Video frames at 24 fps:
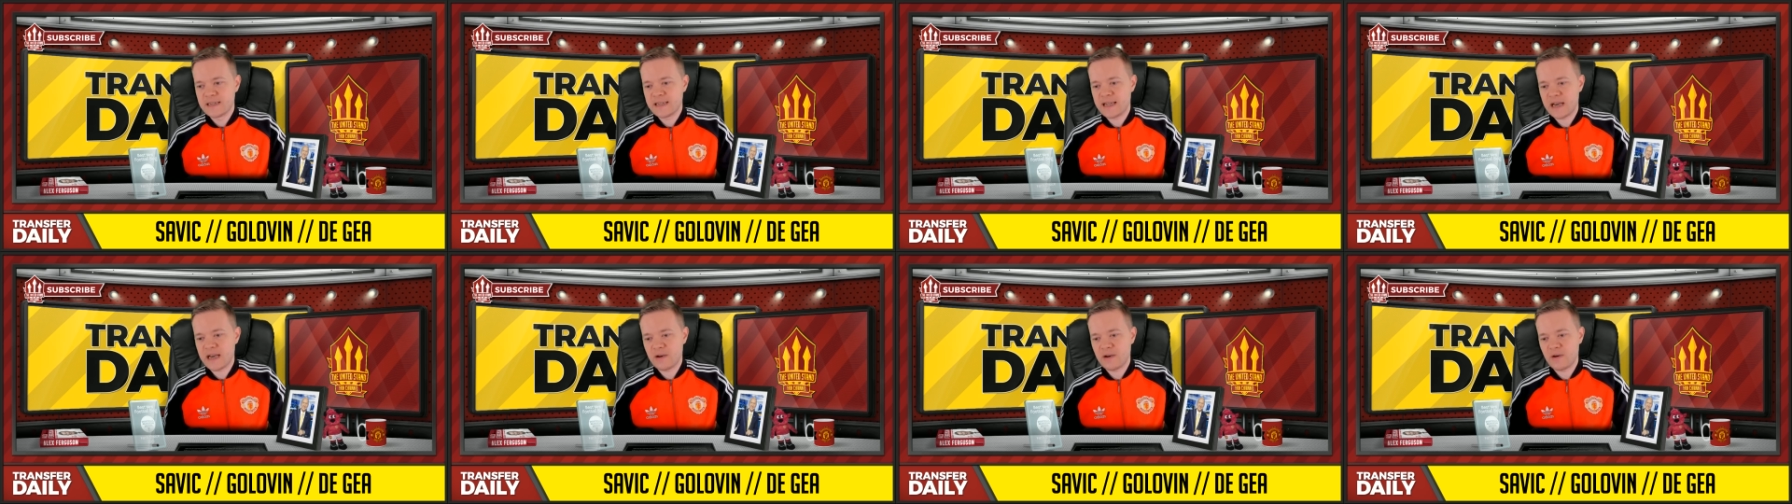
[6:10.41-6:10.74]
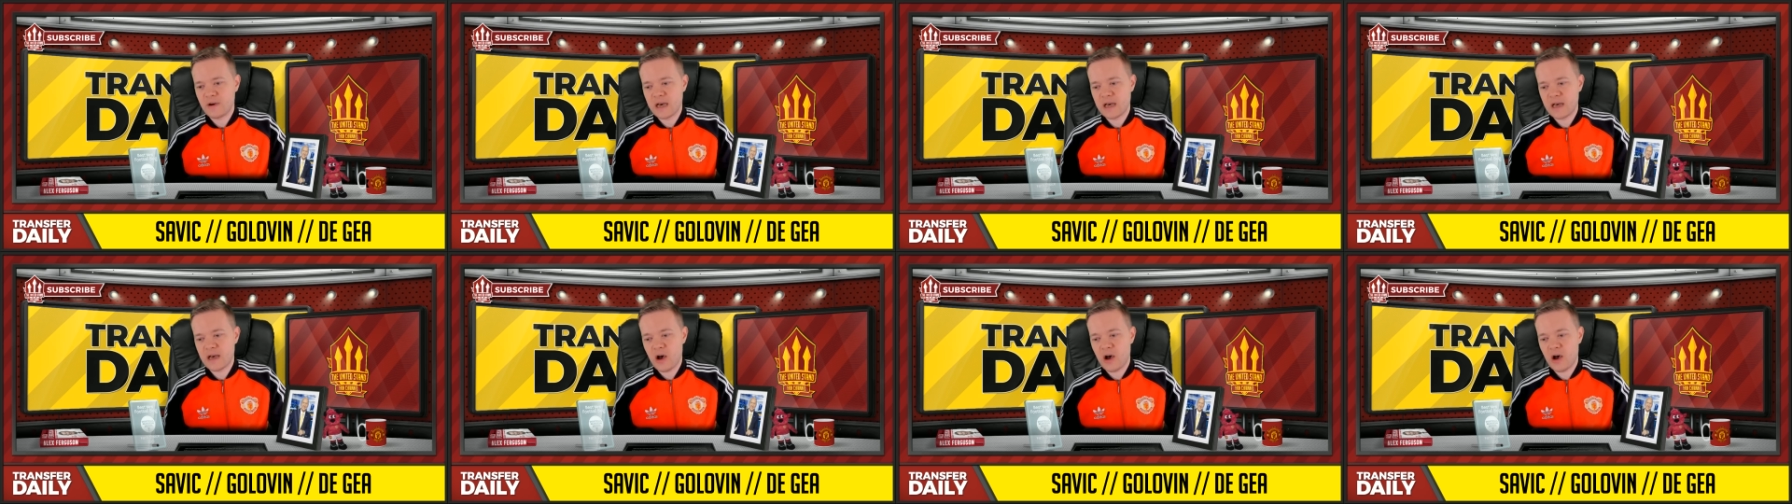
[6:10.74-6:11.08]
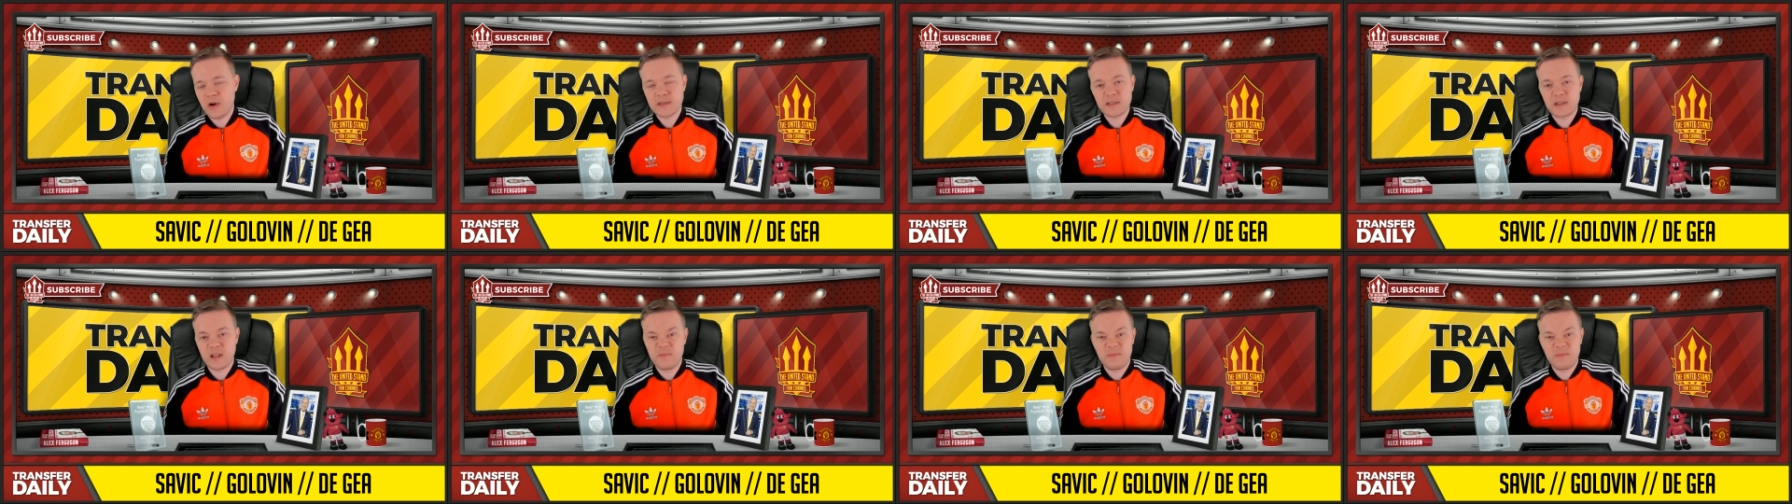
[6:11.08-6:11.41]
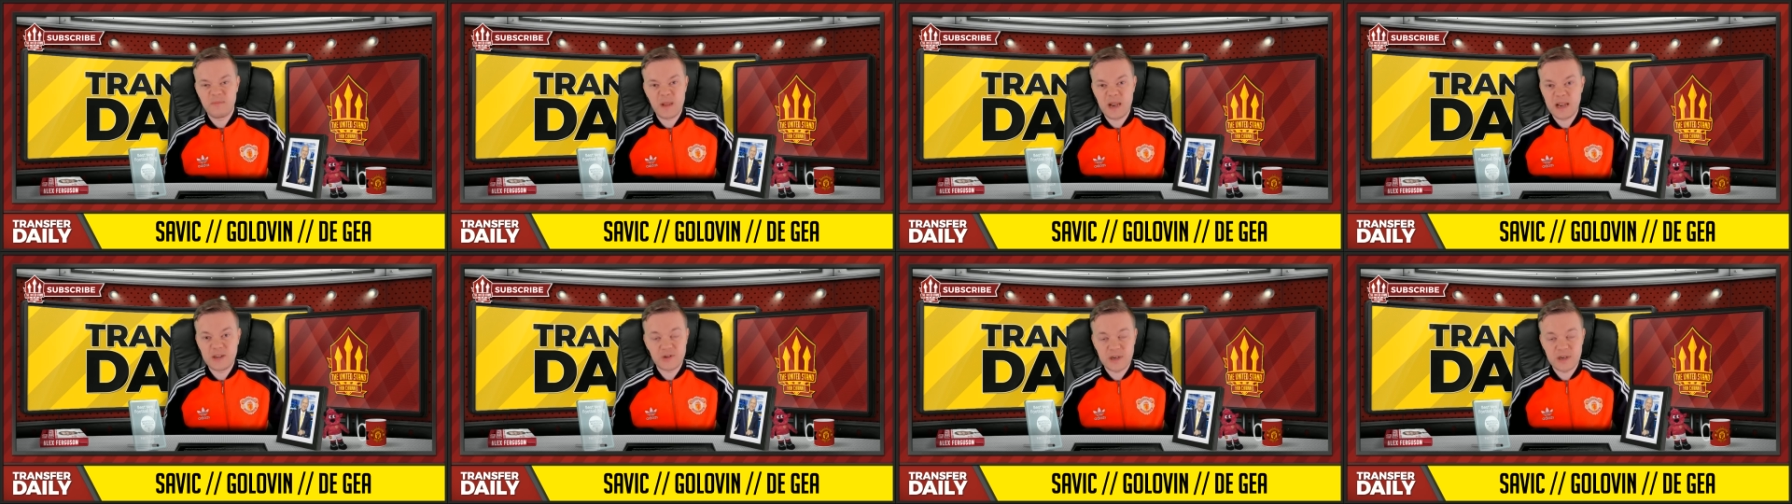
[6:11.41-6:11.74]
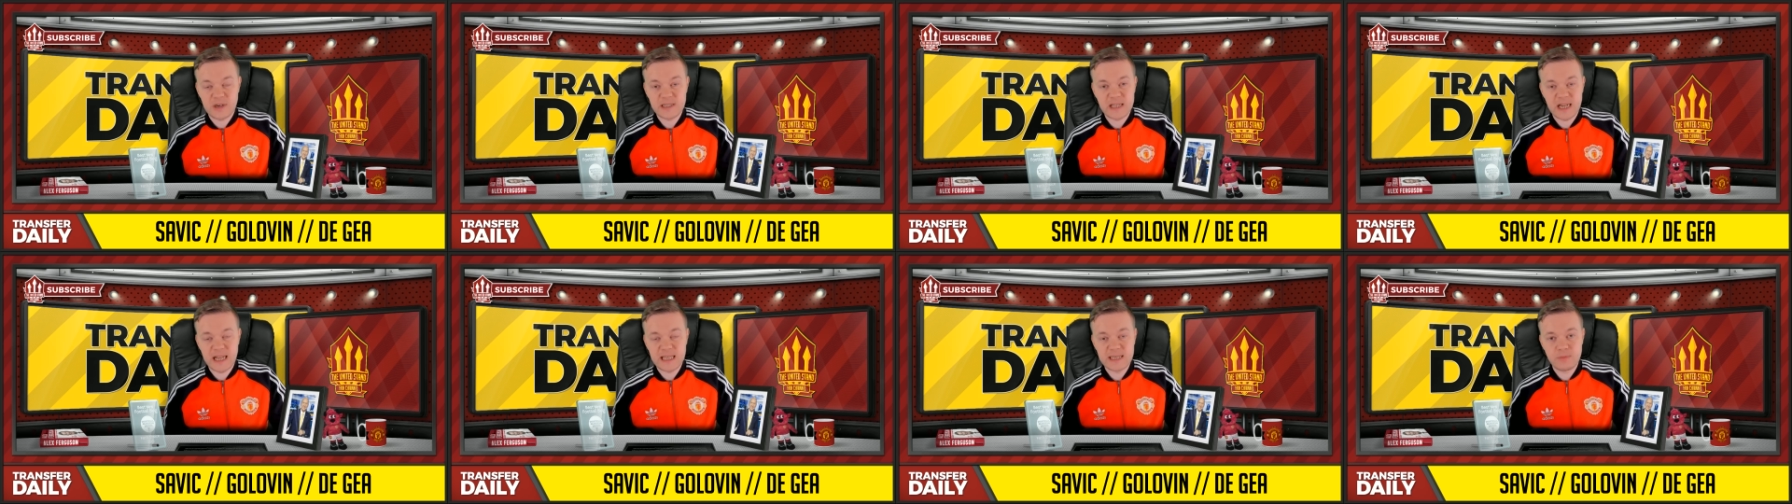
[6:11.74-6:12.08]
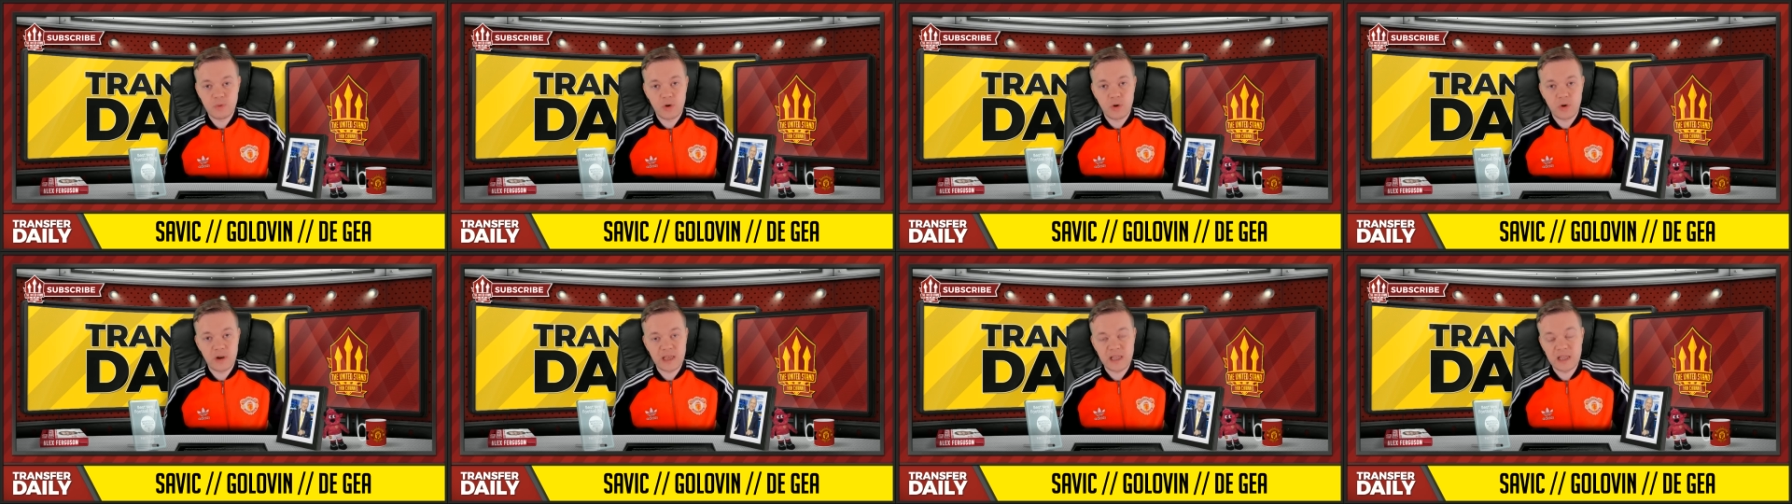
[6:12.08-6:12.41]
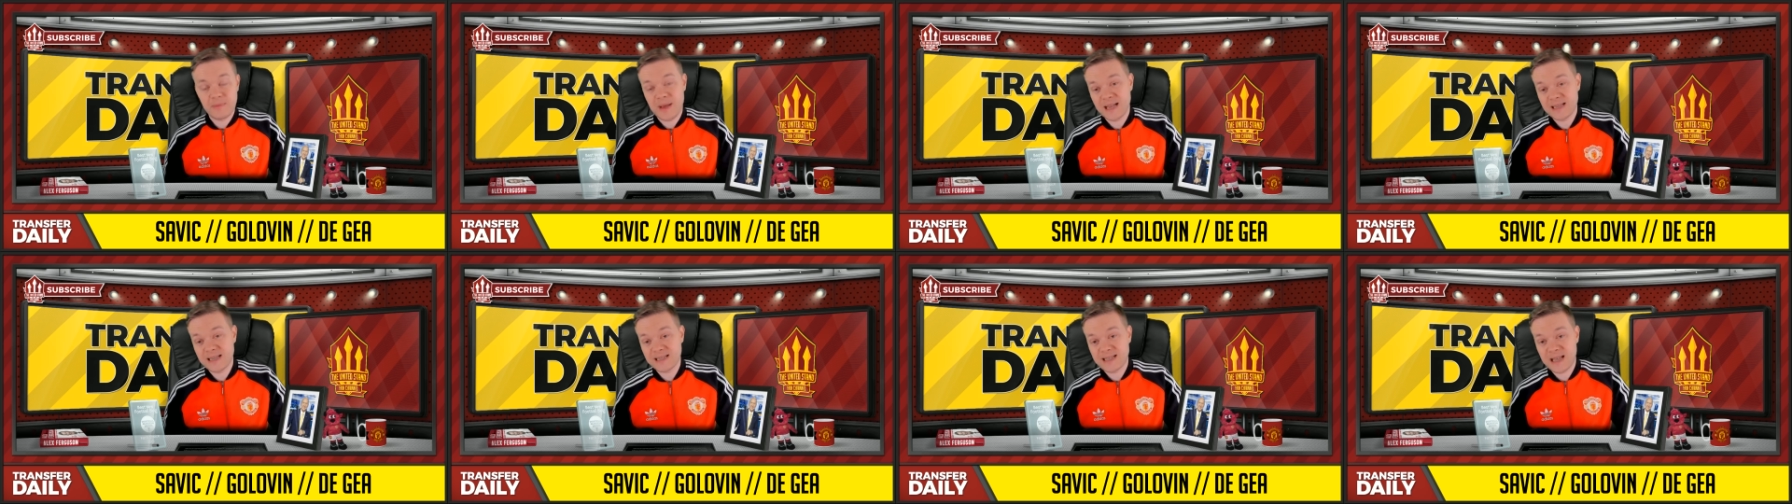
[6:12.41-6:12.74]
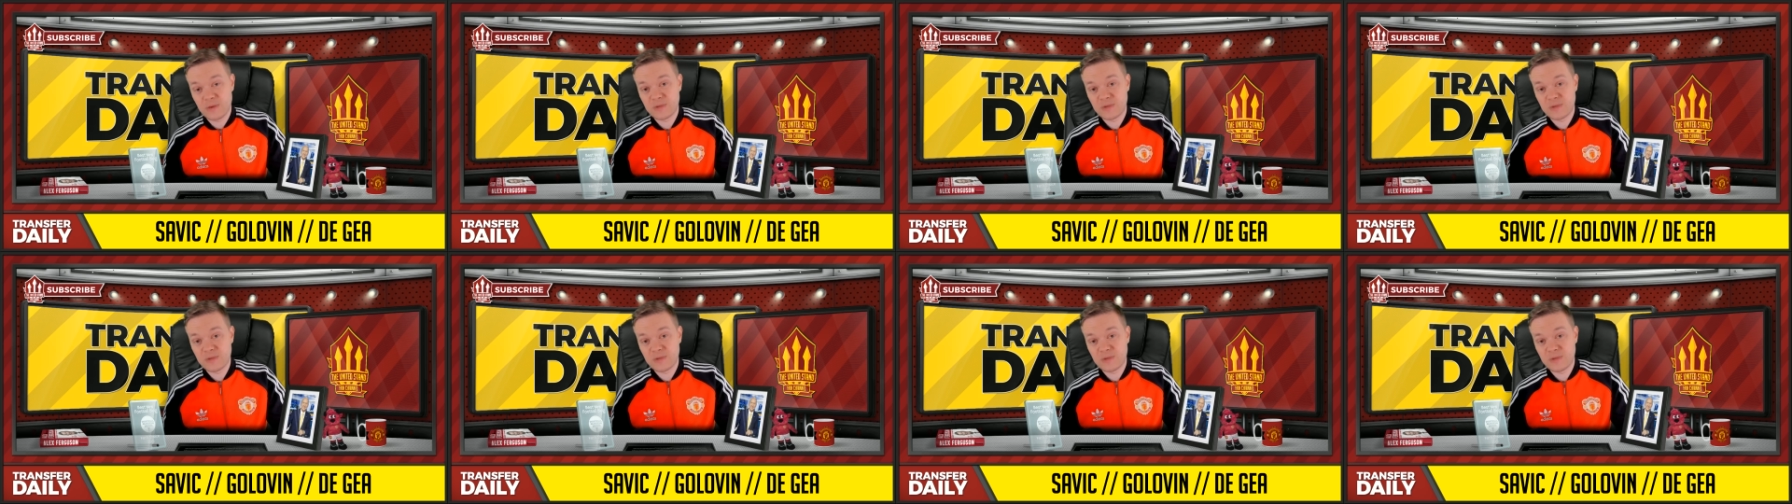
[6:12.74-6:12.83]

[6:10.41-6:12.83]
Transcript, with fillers: Now Arsenal have been interested in Smalling in the past.